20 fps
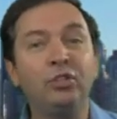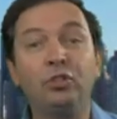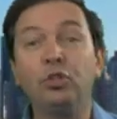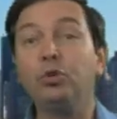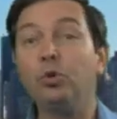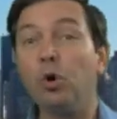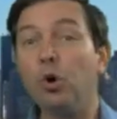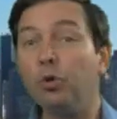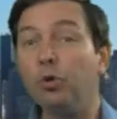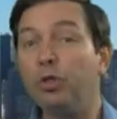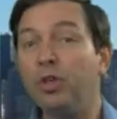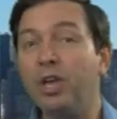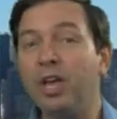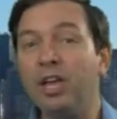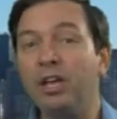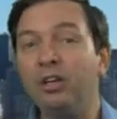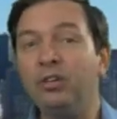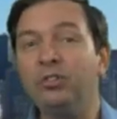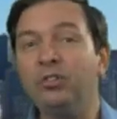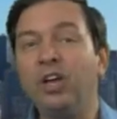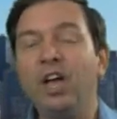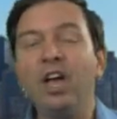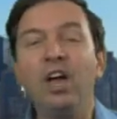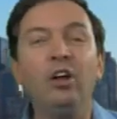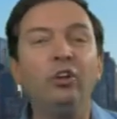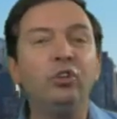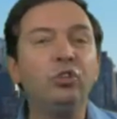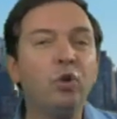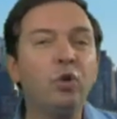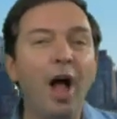The truth is,
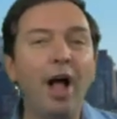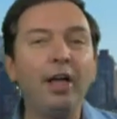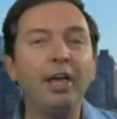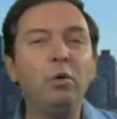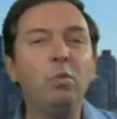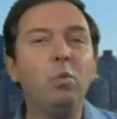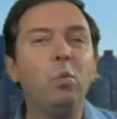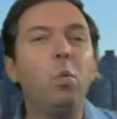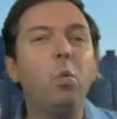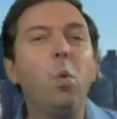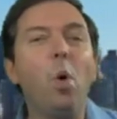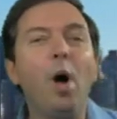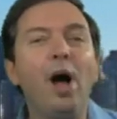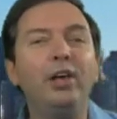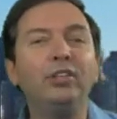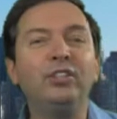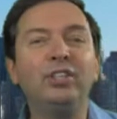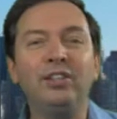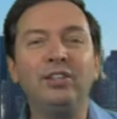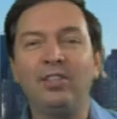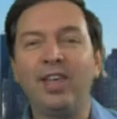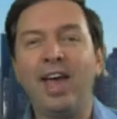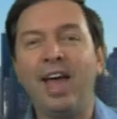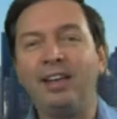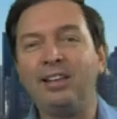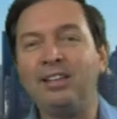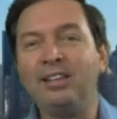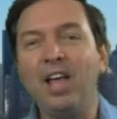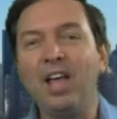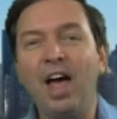Draghi wasn't
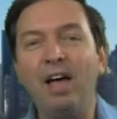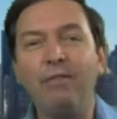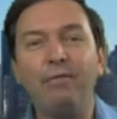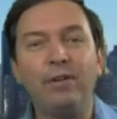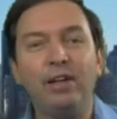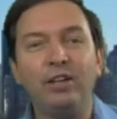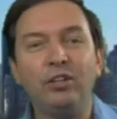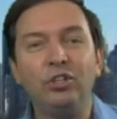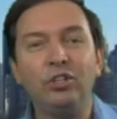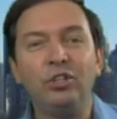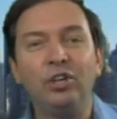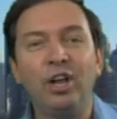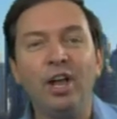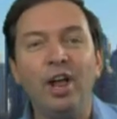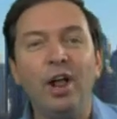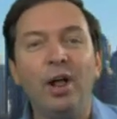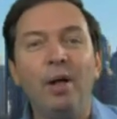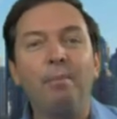that dovish,